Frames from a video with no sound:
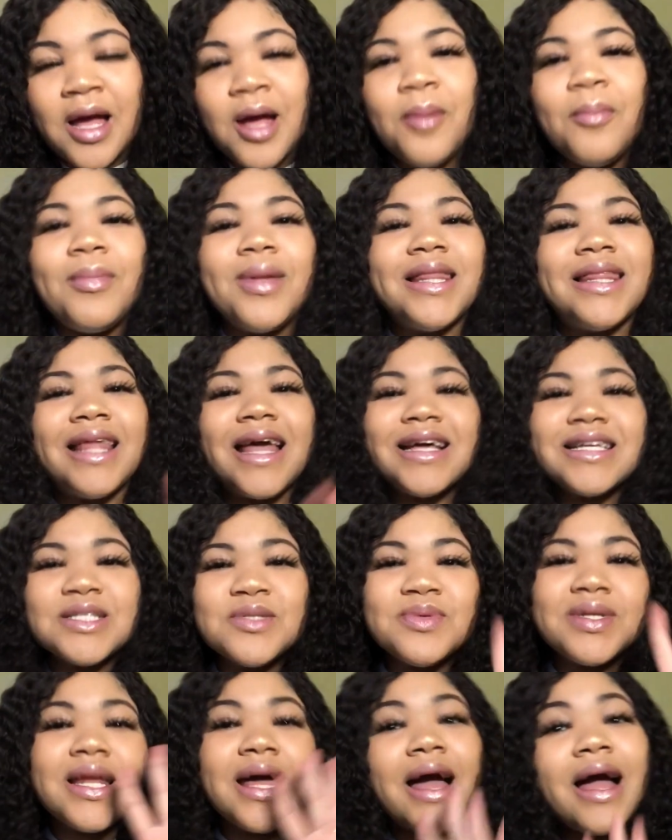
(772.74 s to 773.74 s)

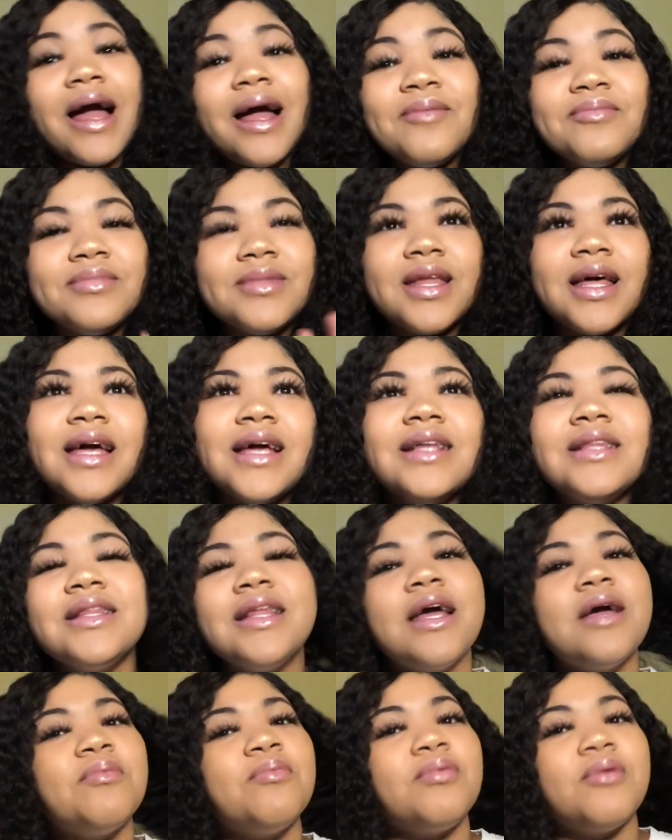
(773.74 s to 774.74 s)
I'm not
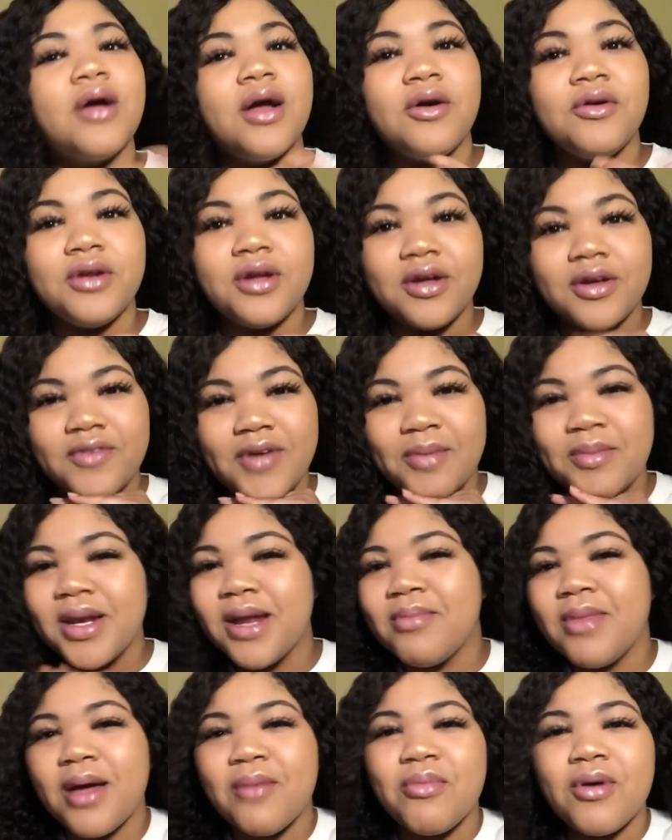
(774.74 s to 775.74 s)
that proud of. I mean,
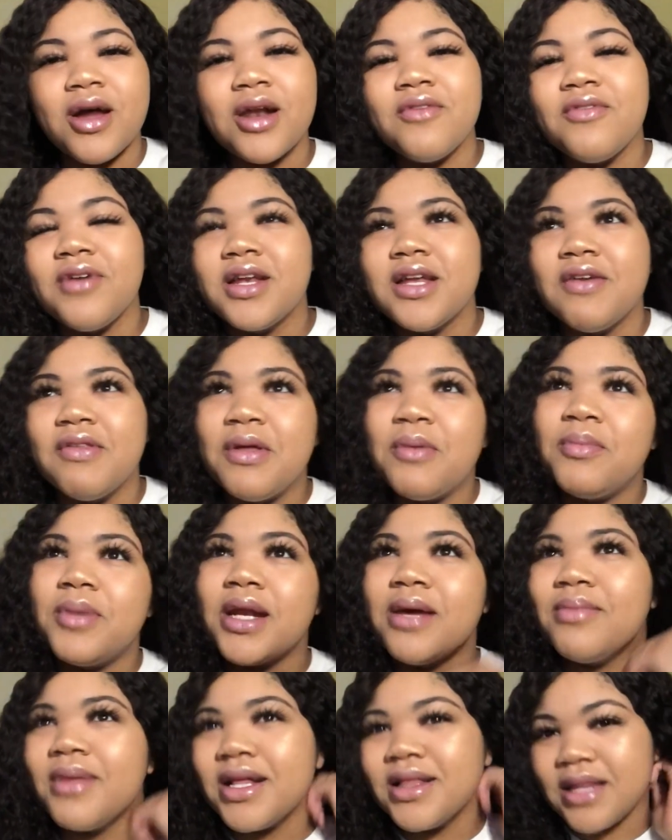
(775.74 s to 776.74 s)
I'm not proud of any of them, but
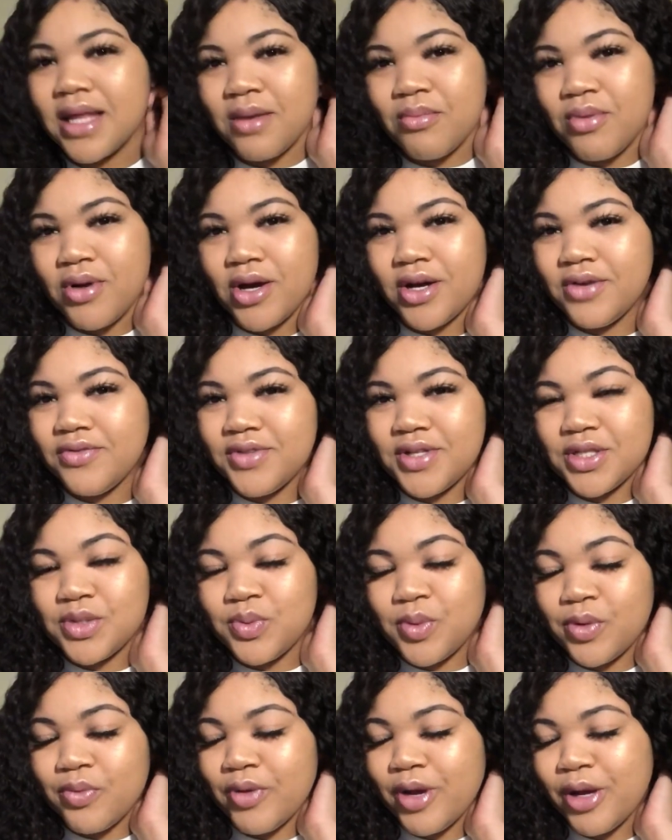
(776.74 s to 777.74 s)
I'm not that proud of this
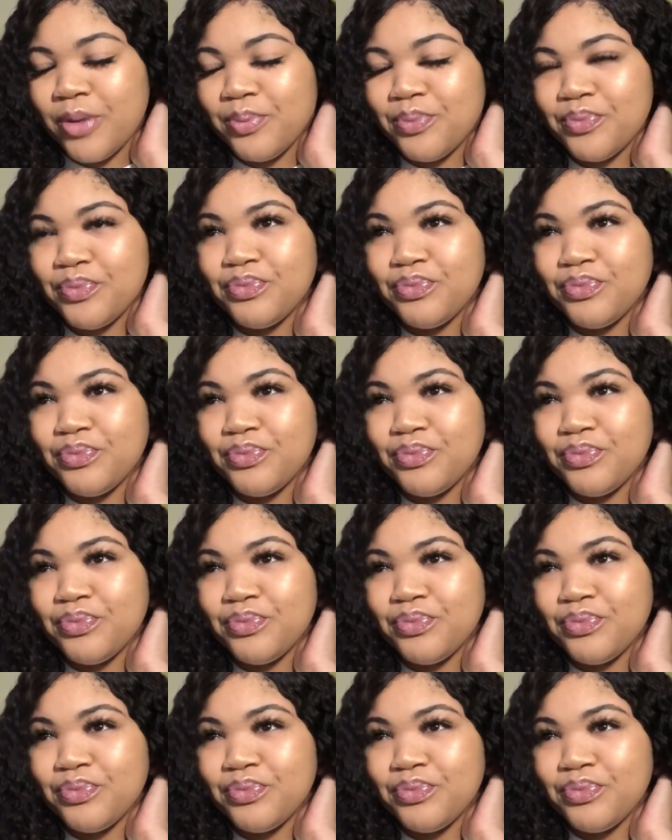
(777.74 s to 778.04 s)
one, right?